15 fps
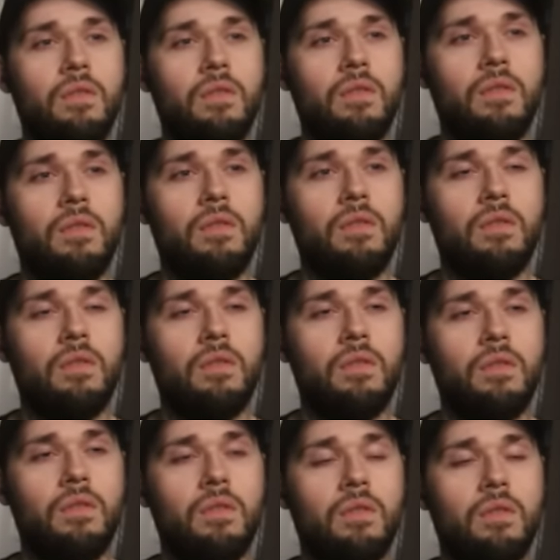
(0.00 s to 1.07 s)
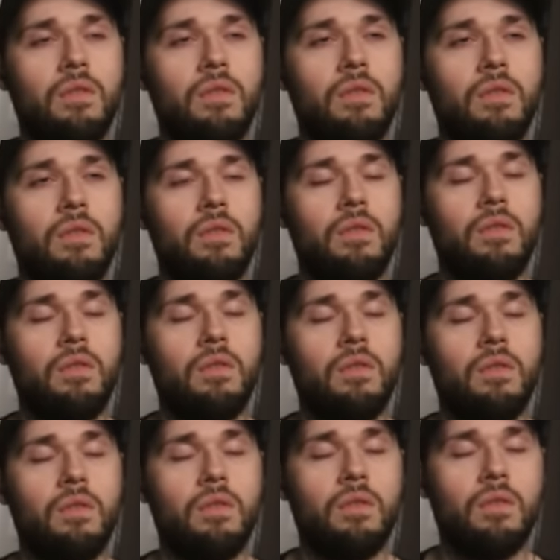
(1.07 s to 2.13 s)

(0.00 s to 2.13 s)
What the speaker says: No words are spoken by the person on screen.